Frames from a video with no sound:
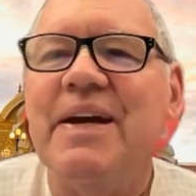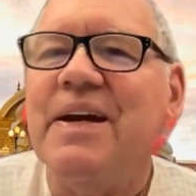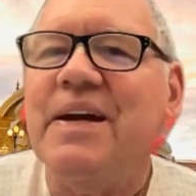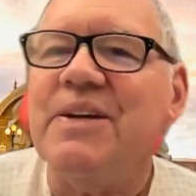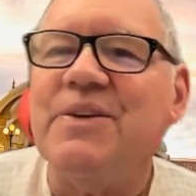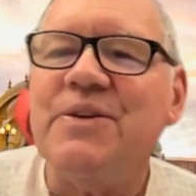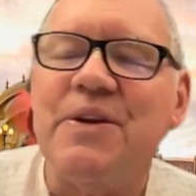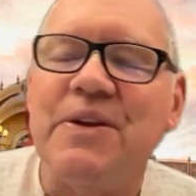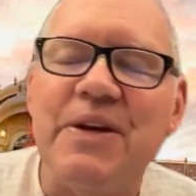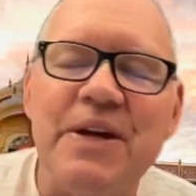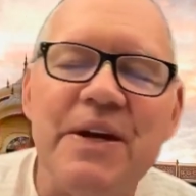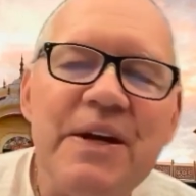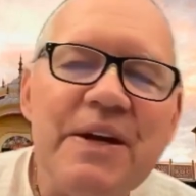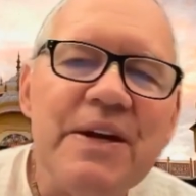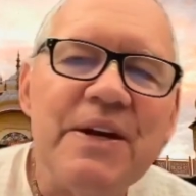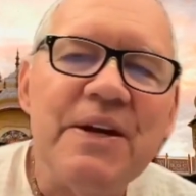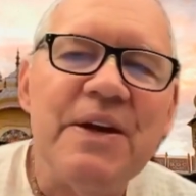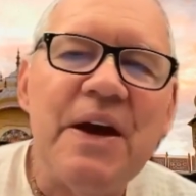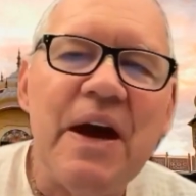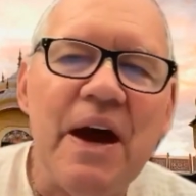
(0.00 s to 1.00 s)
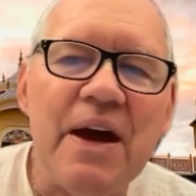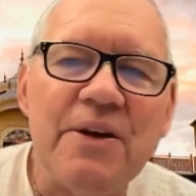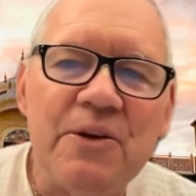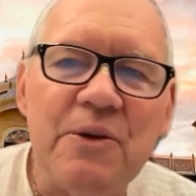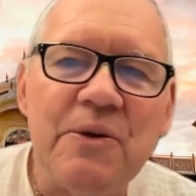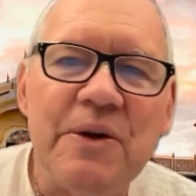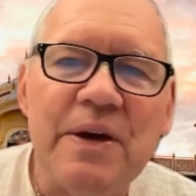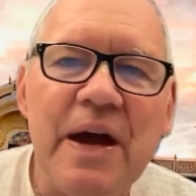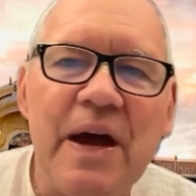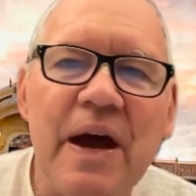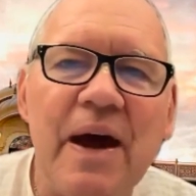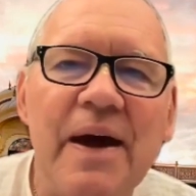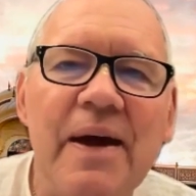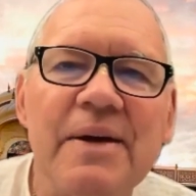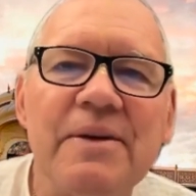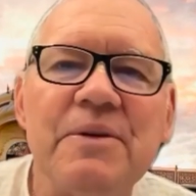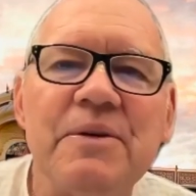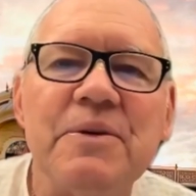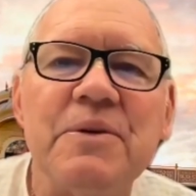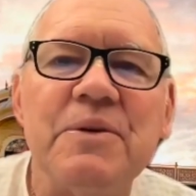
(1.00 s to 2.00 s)
You and
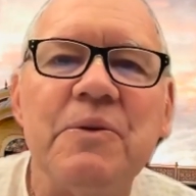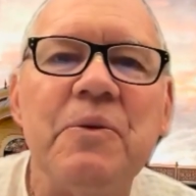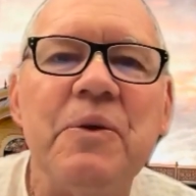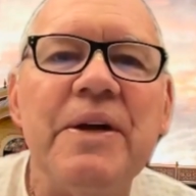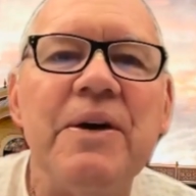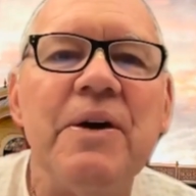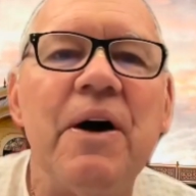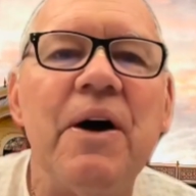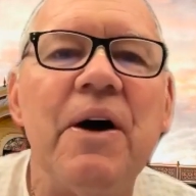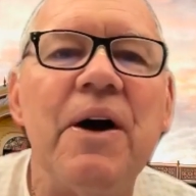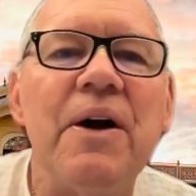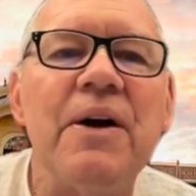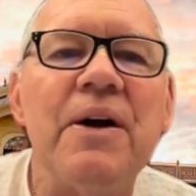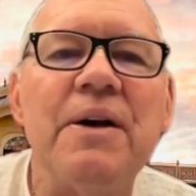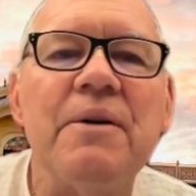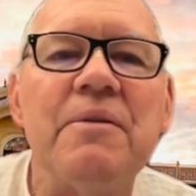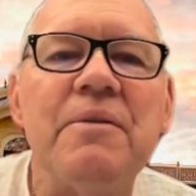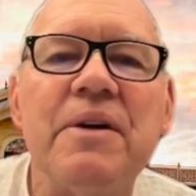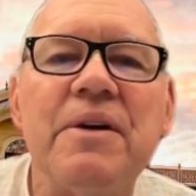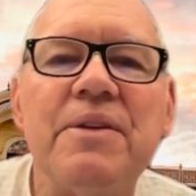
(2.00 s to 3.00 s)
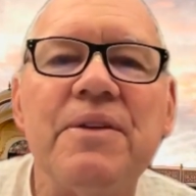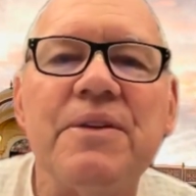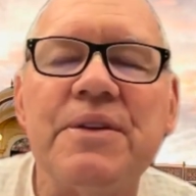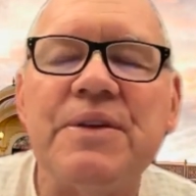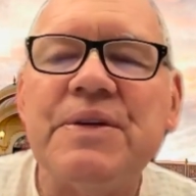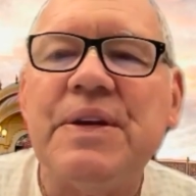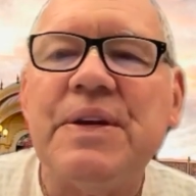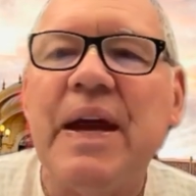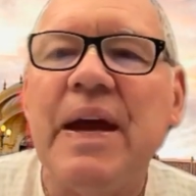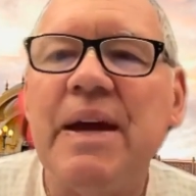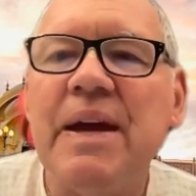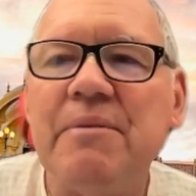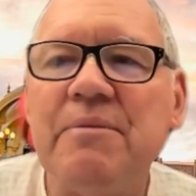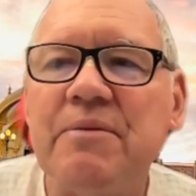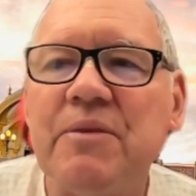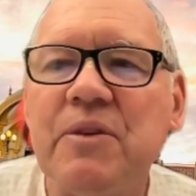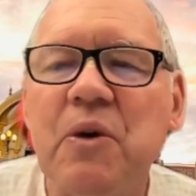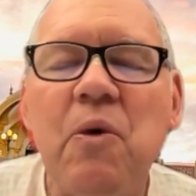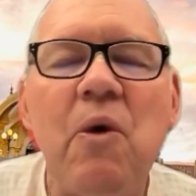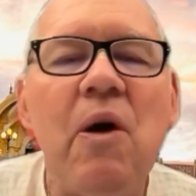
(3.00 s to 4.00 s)
I, we are the
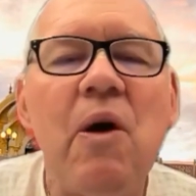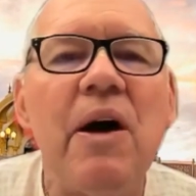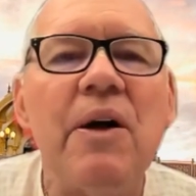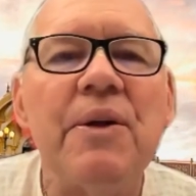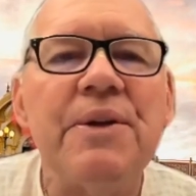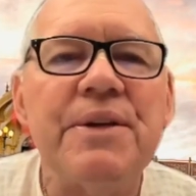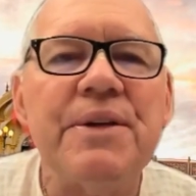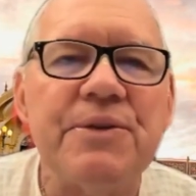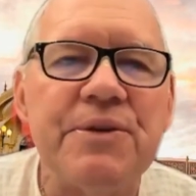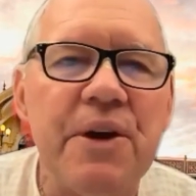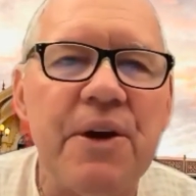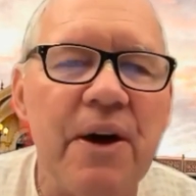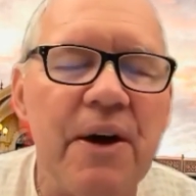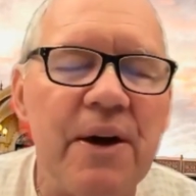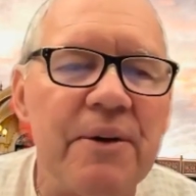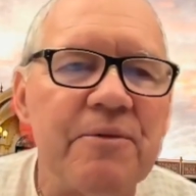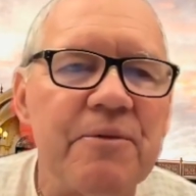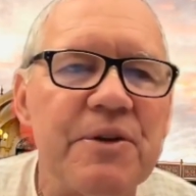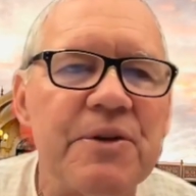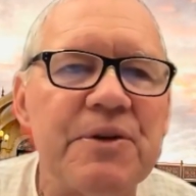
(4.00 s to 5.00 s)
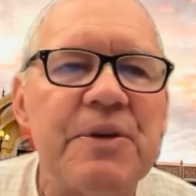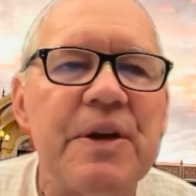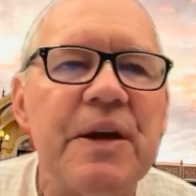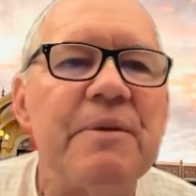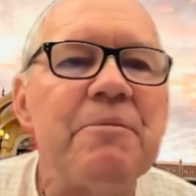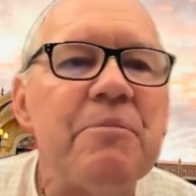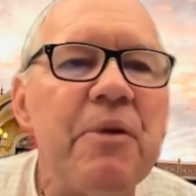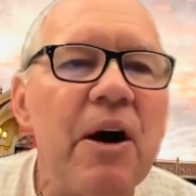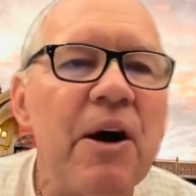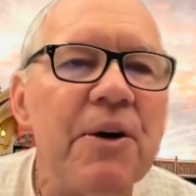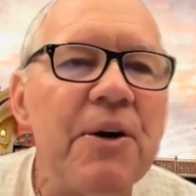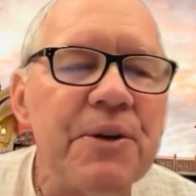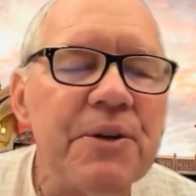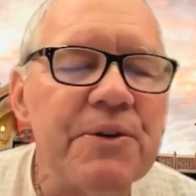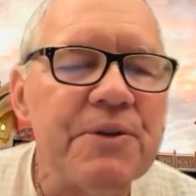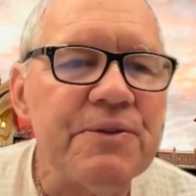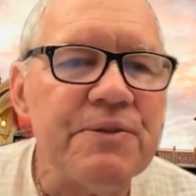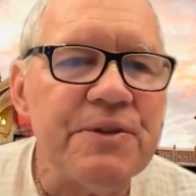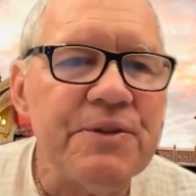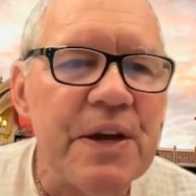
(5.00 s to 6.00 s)
same quality as God, just like
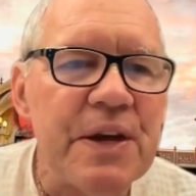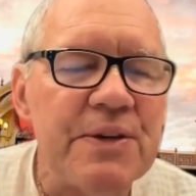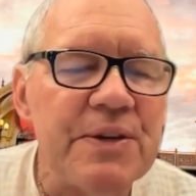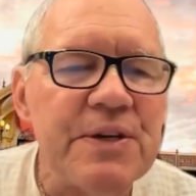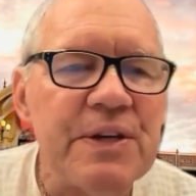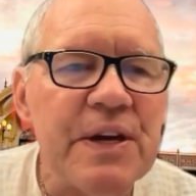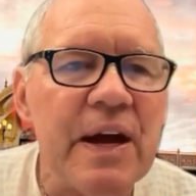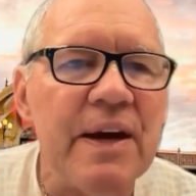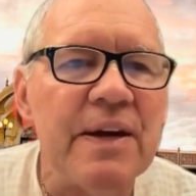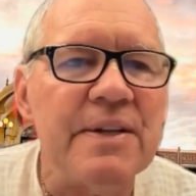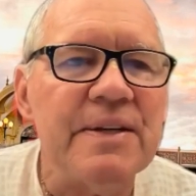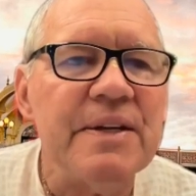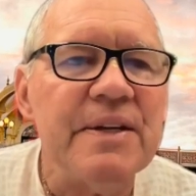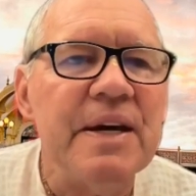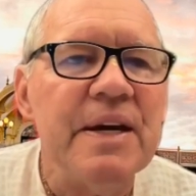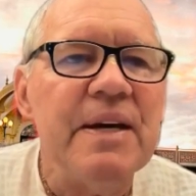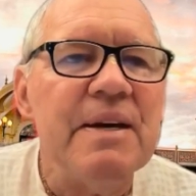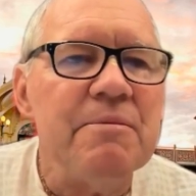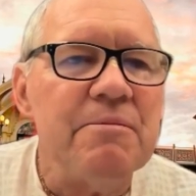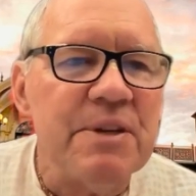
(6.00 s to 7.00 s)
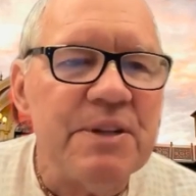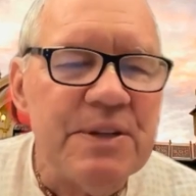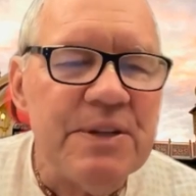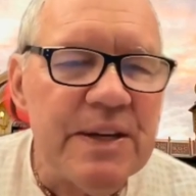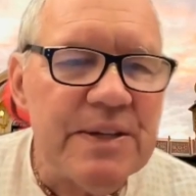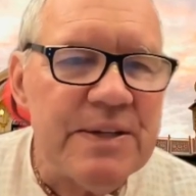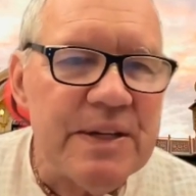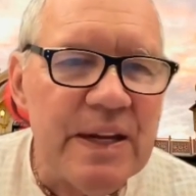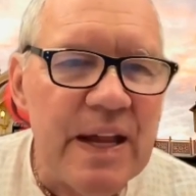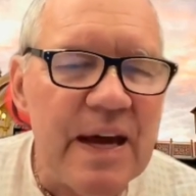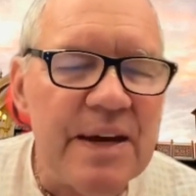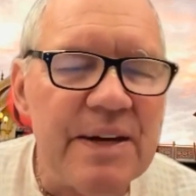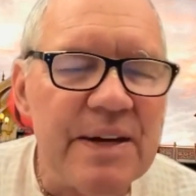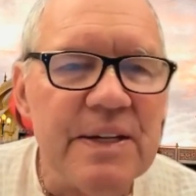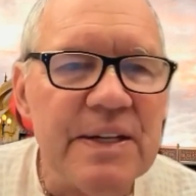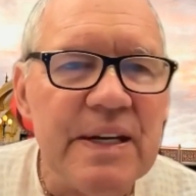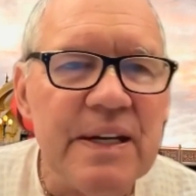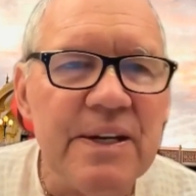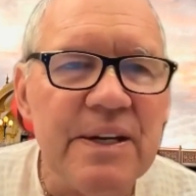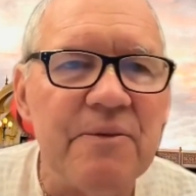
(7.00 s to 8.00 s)
particles of sunshine possess light
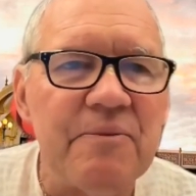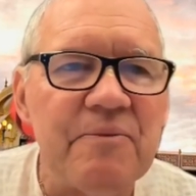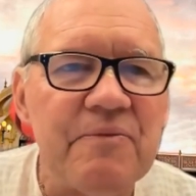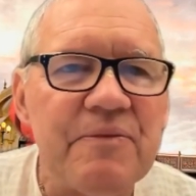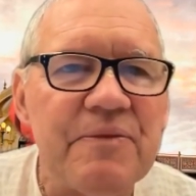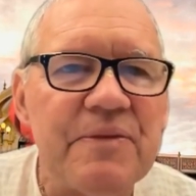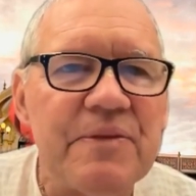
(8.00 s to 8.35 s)
and heat,